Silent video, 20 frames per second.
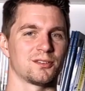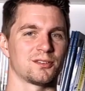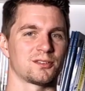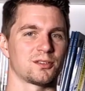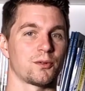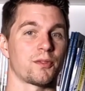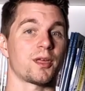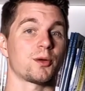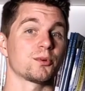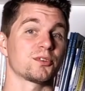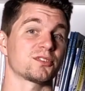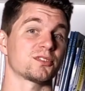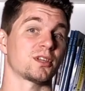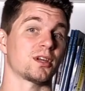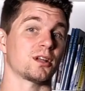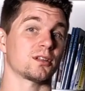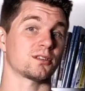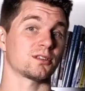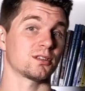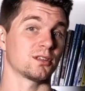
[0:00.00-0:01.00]
So they will
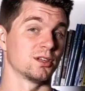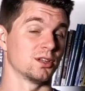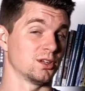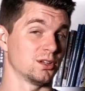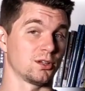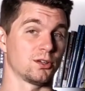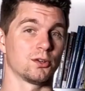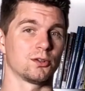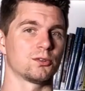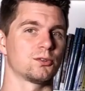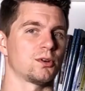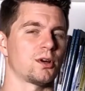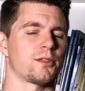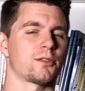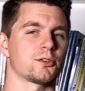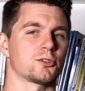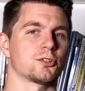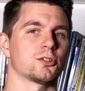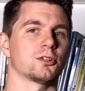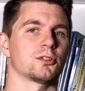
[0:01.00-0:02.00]
start going to
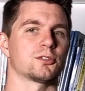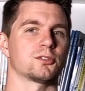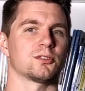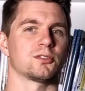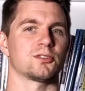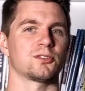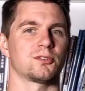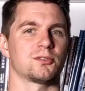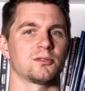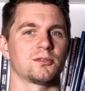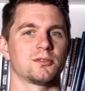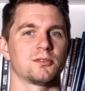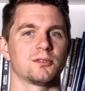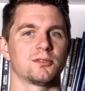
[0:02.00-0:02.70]
other churches.